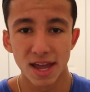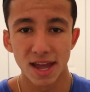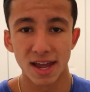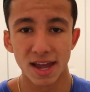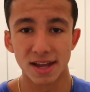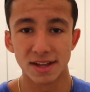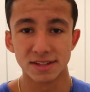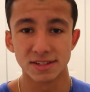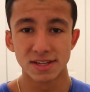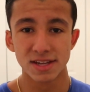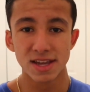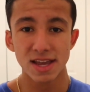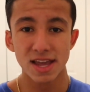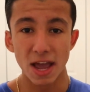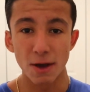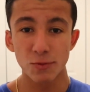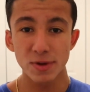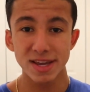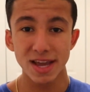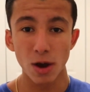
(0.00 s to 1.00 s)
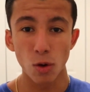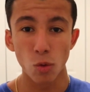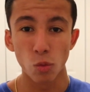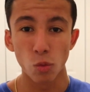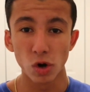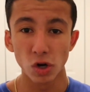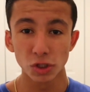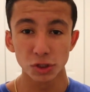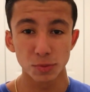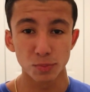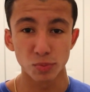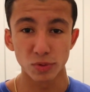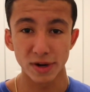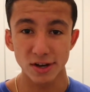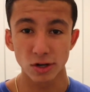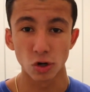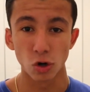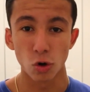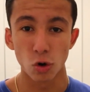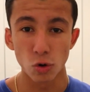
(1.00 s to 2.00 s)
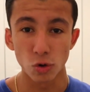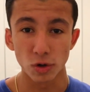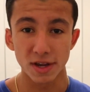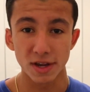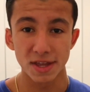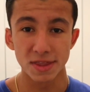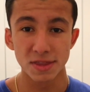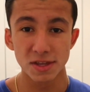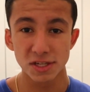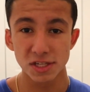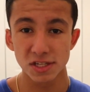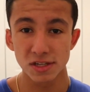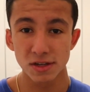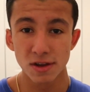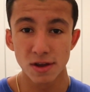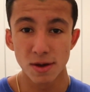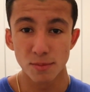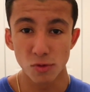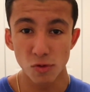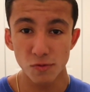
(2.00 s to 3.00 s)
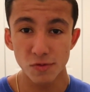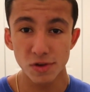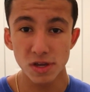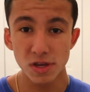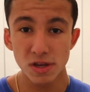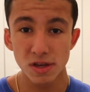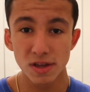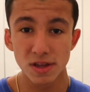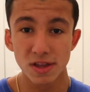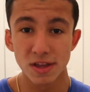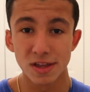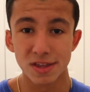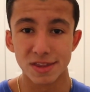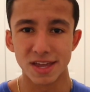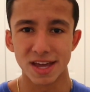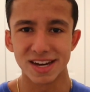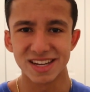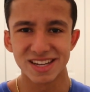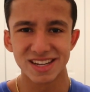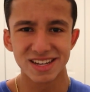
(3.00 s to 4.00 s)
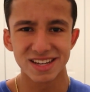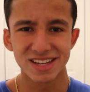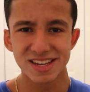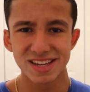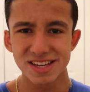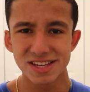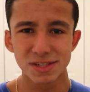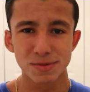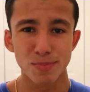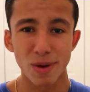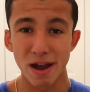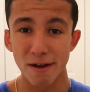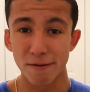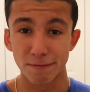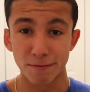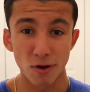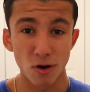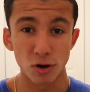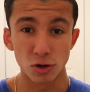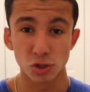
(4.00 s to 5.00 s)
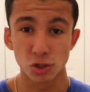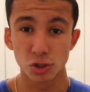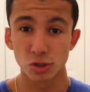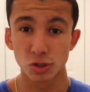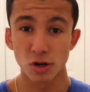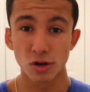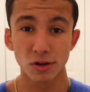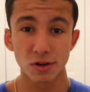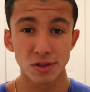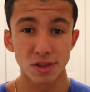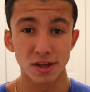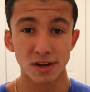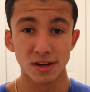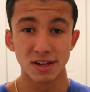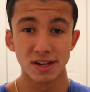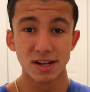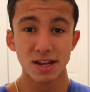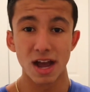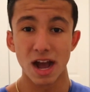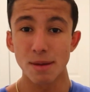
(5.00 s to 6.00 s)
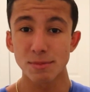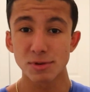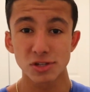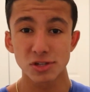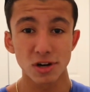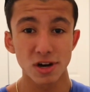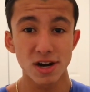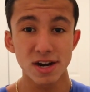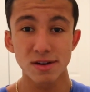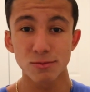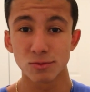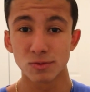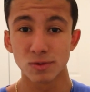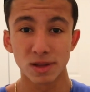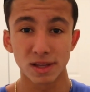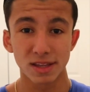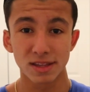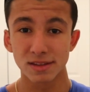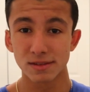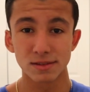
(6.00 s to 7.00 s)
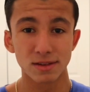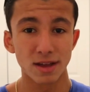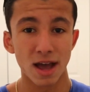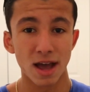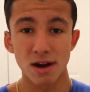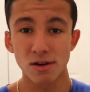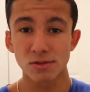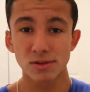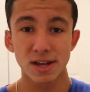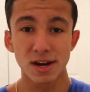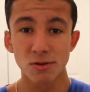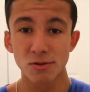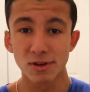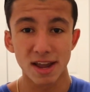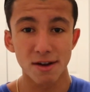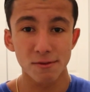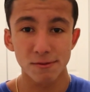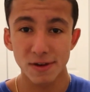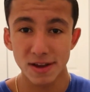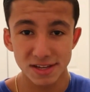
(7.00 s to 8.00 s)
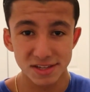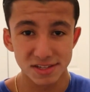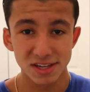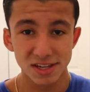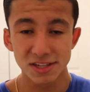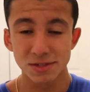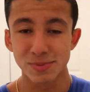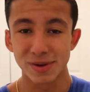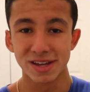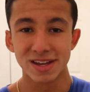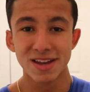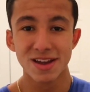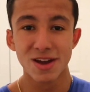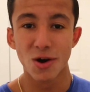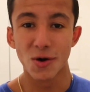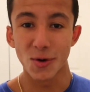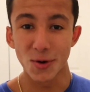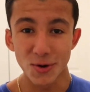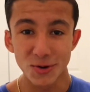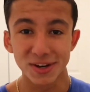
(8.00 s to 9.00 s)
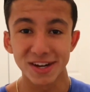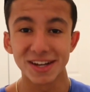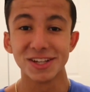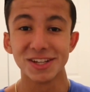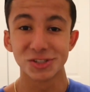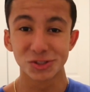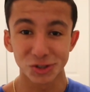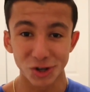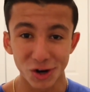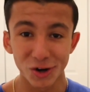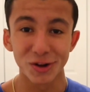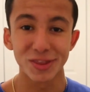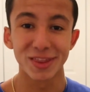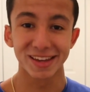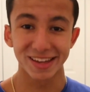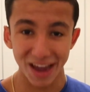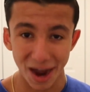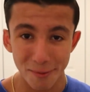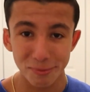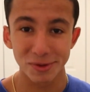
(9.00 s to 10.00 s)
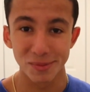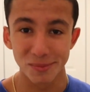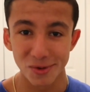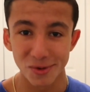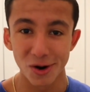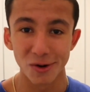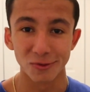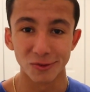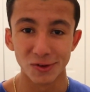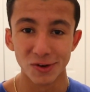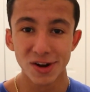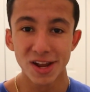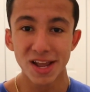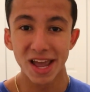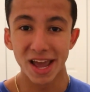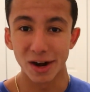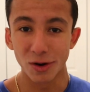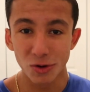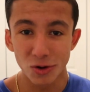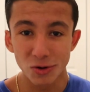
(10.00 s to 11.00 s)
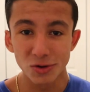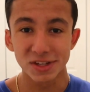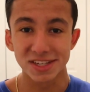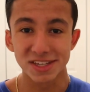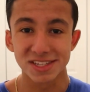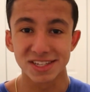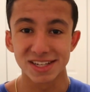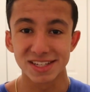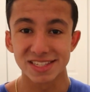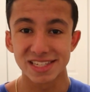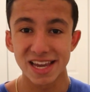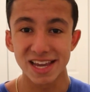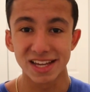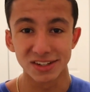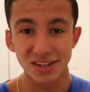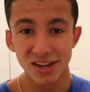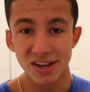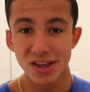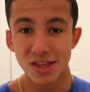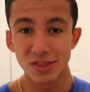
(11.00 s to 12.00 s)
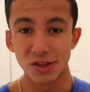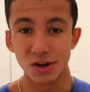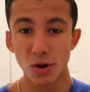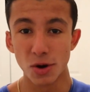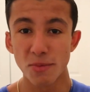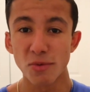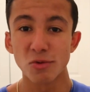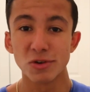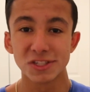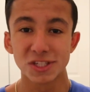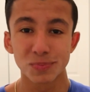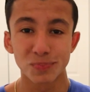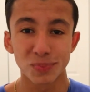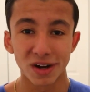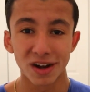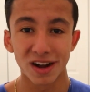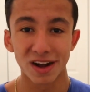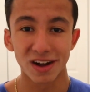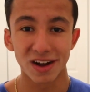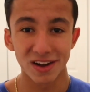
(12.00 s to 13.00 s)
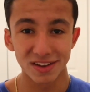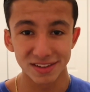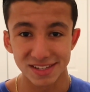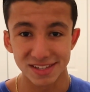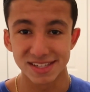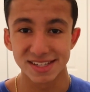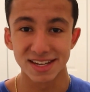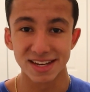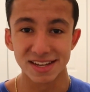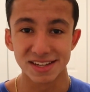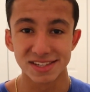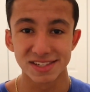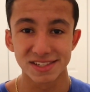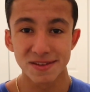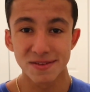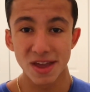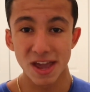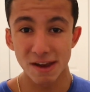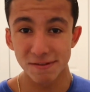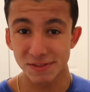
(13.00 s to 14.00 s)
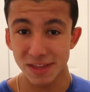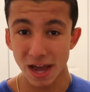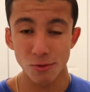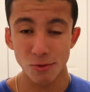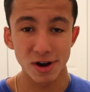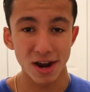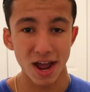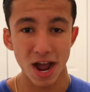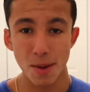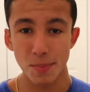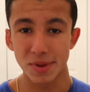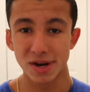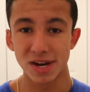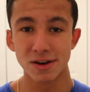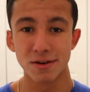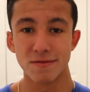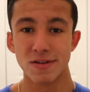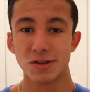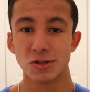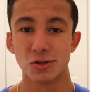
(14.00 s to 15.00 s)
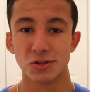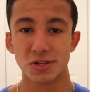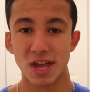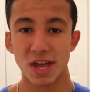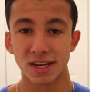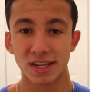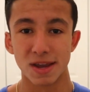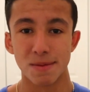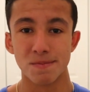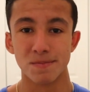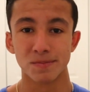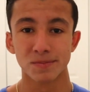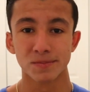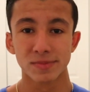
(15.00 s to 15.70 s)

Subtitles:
And if we get World Breaker Hulk in this movie, then he is by far stronger than, I'm sorry, with, I don't care what Kevin Feige says, but Hulk is stronger than Captain Marvel, and Hulk is gonna take the number one spot on this list if that were to happen in Avengers Endgame.